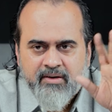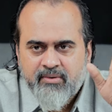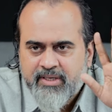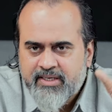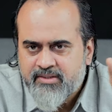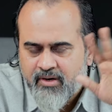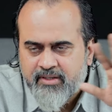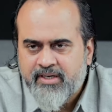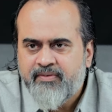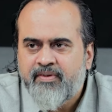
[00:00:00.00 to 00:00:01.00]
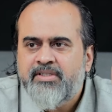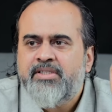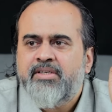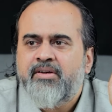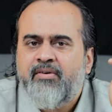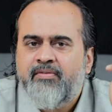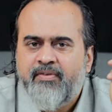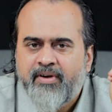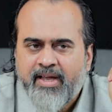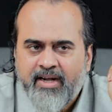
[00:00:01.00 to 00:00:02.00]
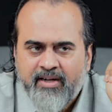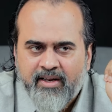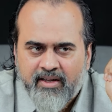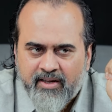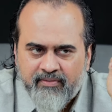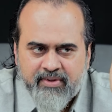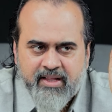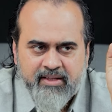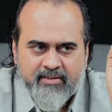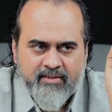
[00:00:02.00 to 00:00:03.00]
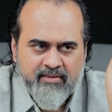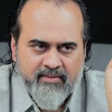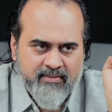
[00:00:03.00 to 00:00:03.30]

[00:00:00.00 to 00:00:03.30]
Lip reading: No, that is not the definition of reality in Vedanta.